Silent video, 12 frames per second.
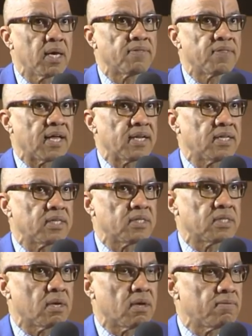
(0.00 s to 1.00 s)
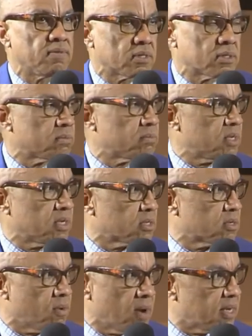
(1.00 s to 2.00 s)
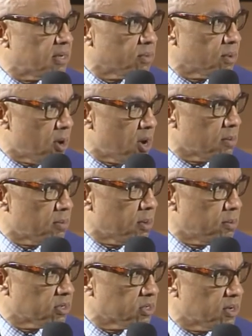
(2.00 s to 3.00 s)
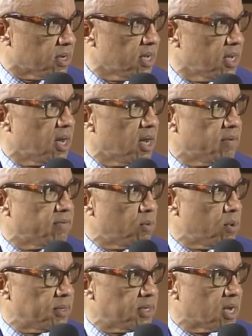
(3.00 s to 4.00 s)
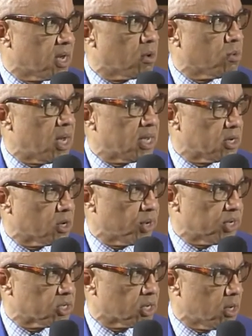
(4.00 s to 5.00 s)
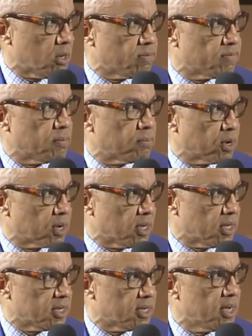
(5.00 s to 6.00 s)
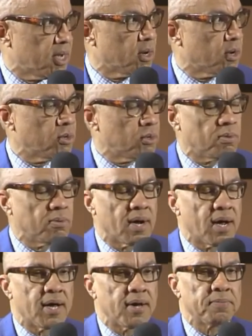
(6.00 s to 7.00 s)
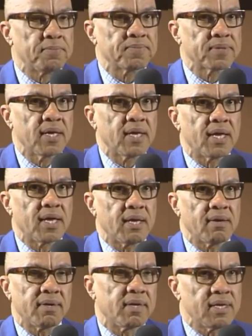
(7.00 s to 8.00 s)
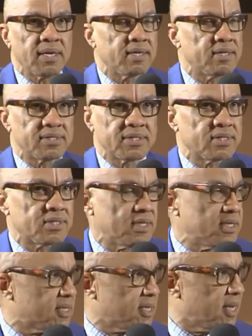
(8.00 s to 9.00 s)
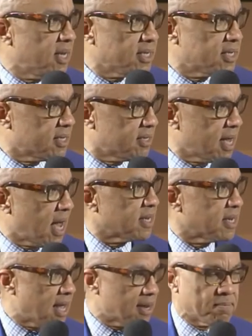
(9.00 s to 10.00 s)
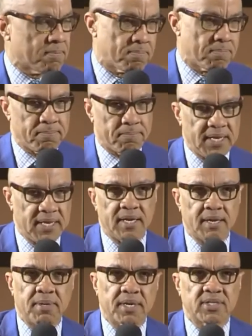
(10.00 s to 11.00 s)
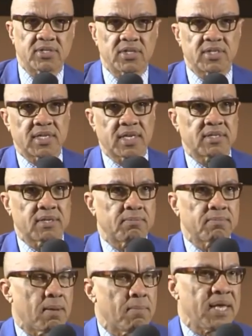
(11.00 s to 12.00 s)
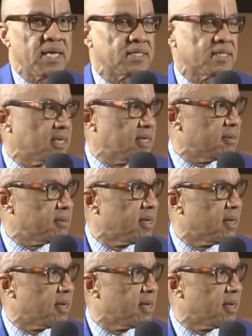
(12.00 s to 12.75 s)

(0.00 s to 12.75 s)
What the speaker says: That is this quite remarkable portrait of a woman called Wanda Critchlow from Brooklyn, who it's gotten a lot of media because it's such an amazing